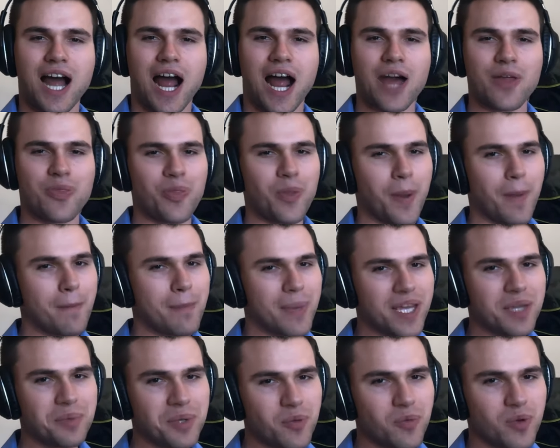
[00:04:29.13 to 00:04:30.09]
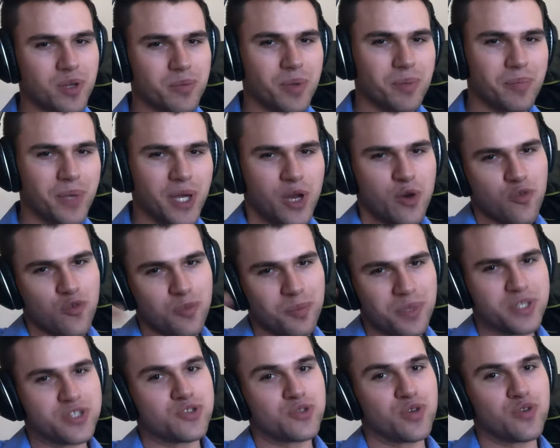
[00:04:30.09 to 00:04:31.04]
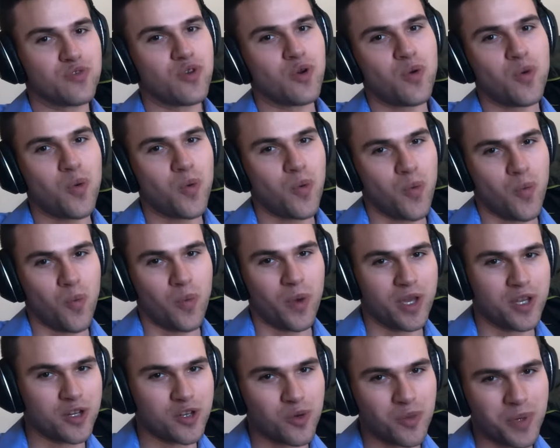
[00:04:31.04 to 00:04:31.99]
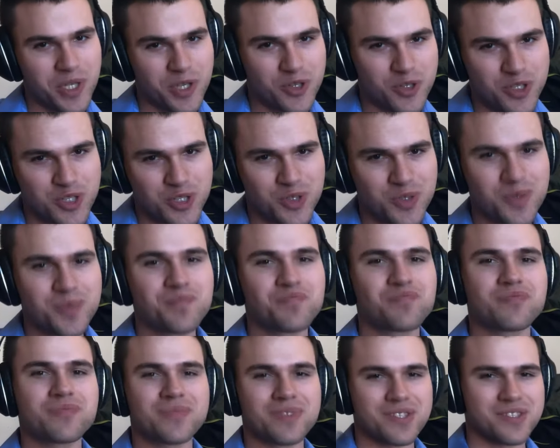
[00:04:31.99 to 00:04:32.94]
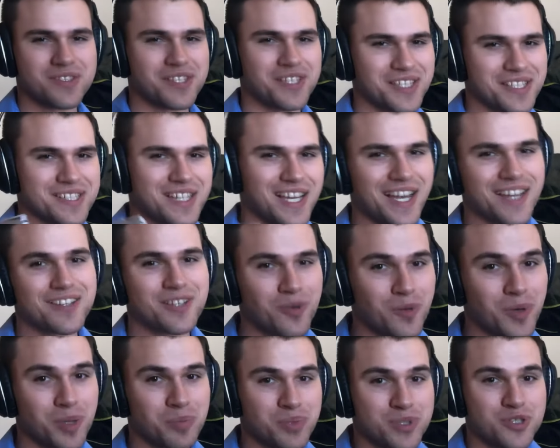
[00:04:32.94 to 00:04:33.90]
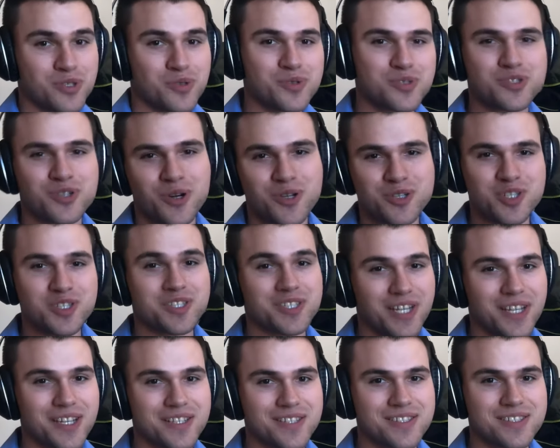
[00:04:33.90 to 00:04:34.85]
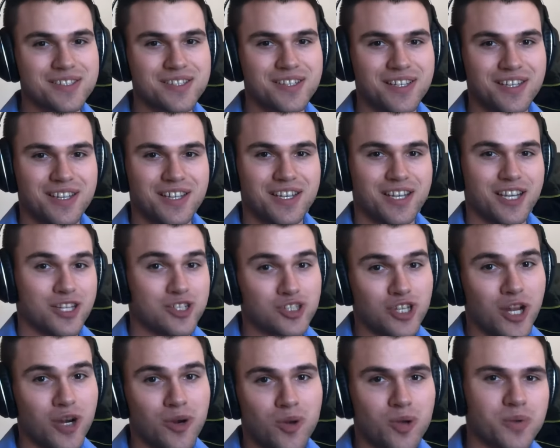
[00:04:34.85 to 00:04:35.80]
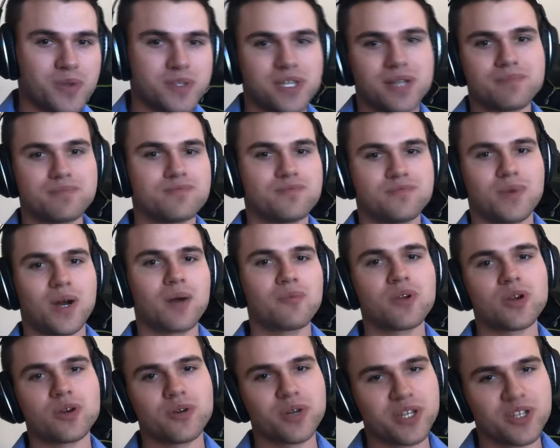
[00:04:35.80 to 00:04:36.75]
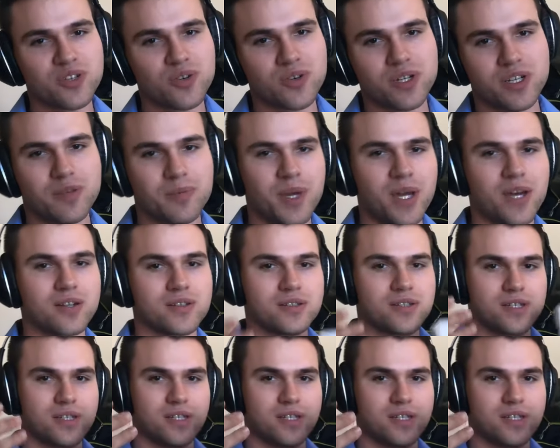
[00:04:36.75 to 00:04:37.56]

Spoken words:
I think maybe it would have been better for me to have waited a week or two to see exactly what a platoon sergeant does in general, because I'm very ignorant about